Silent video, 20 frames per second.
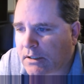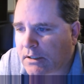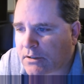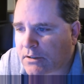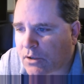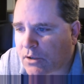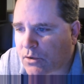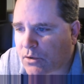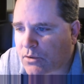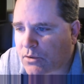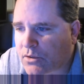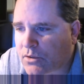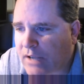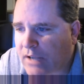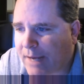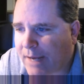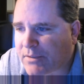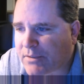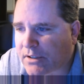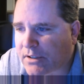So
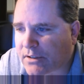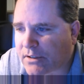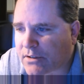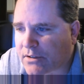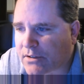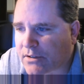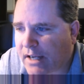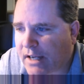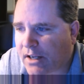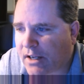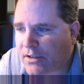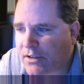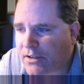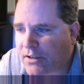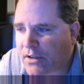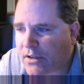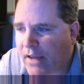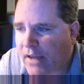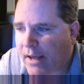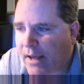Samson said
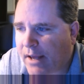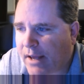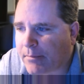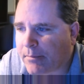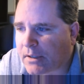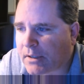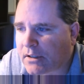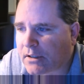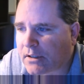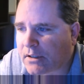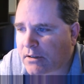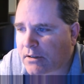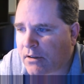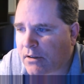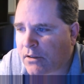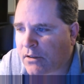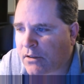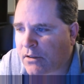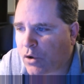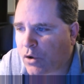unto
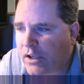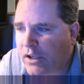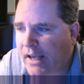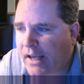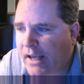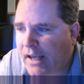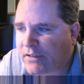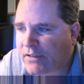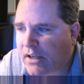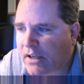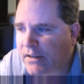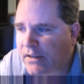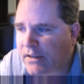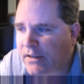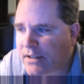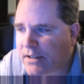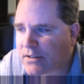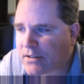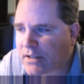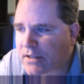them, Though ye have done
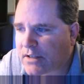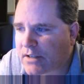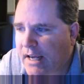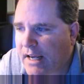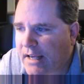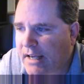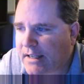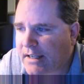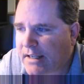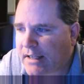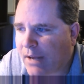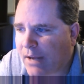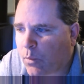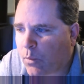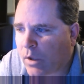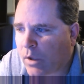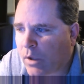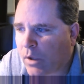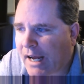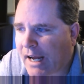this, yet
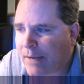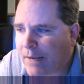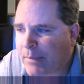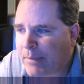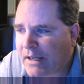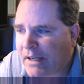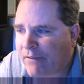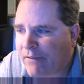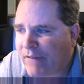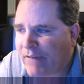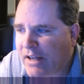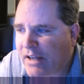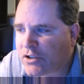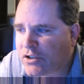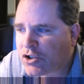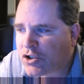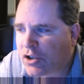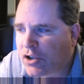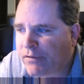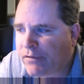will I be
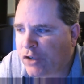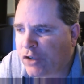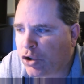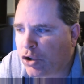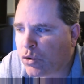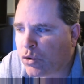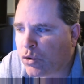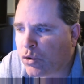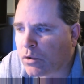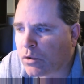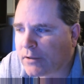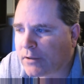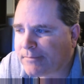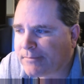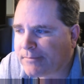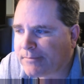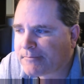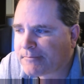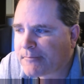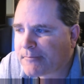avenged of you.
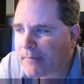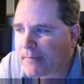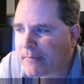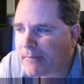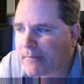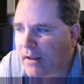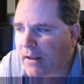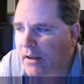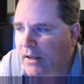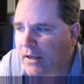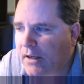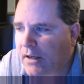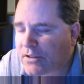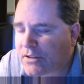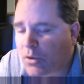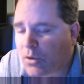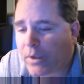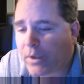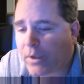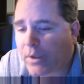
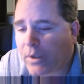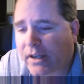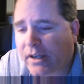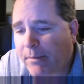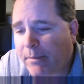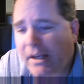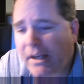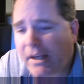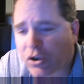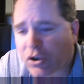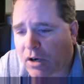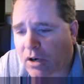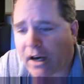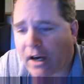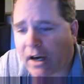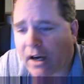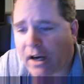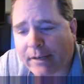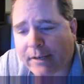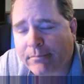So when you commit a
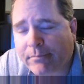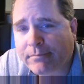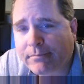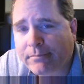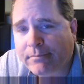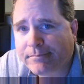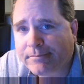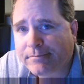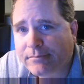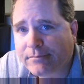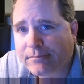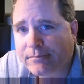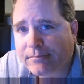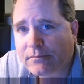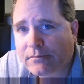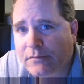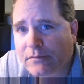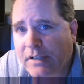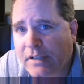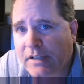crime,
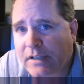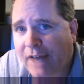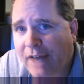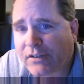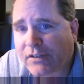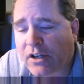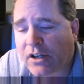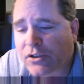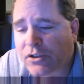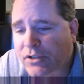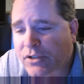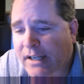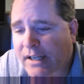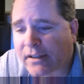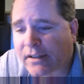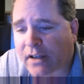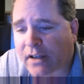you have to understand the